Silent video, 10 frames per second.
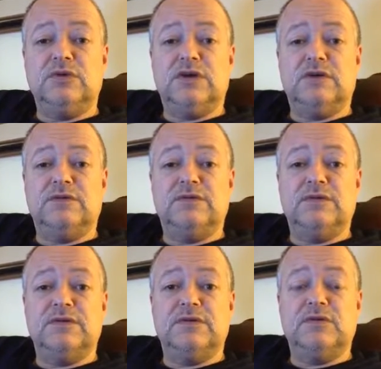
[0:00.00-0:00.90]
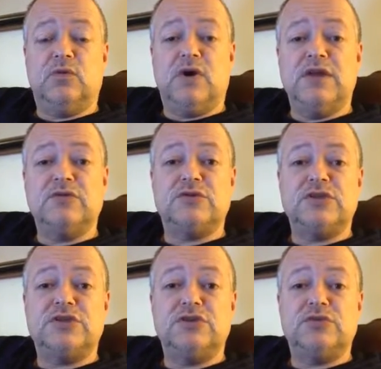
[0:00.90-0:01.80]
of why there's
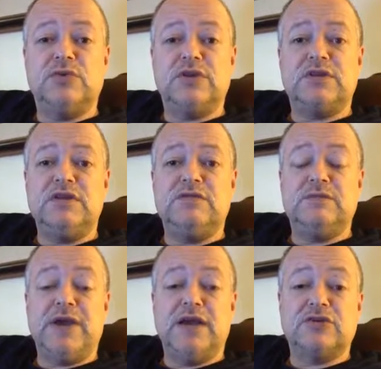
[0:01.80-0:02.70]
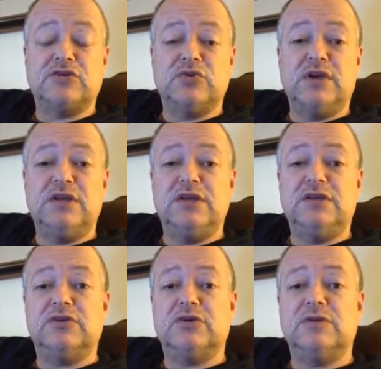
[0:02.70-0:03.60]
issues with even balanced
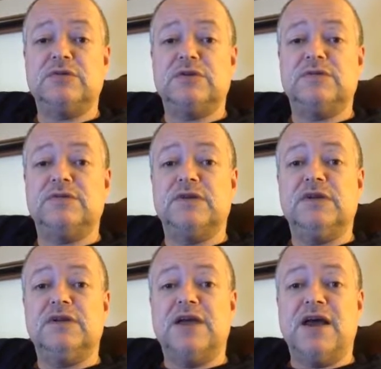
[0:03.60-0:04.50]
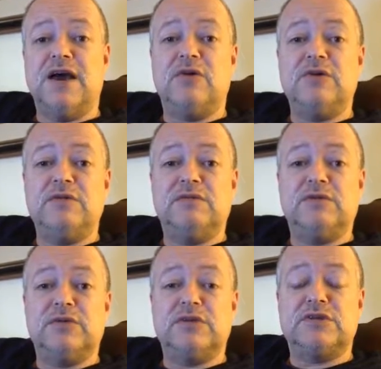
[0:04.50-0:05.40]
training in terms of how
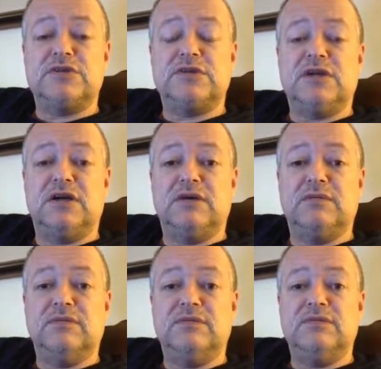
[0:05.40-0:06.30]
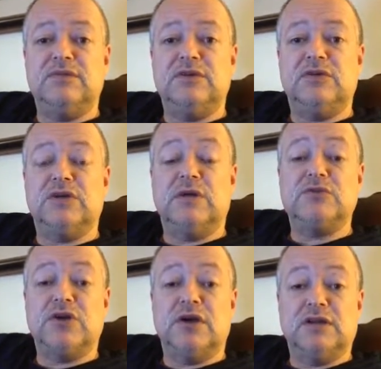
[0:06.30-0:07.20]
influence,
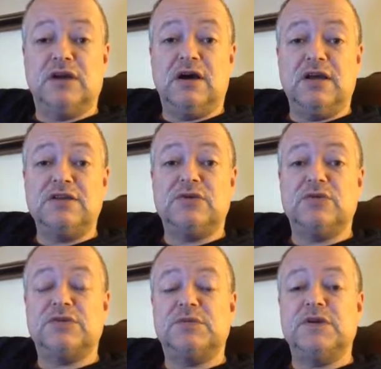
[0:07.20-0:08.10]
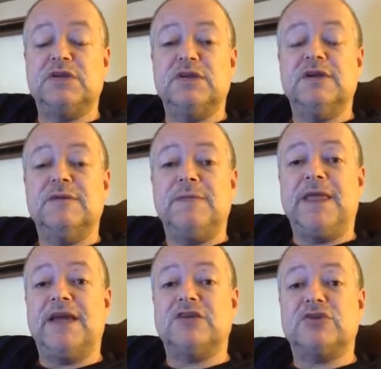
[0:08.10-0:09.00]
comes online, so to speak,
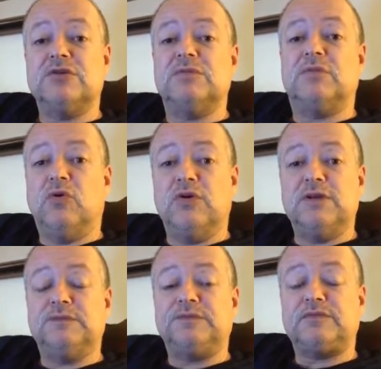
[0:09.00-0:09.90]
at a certain point.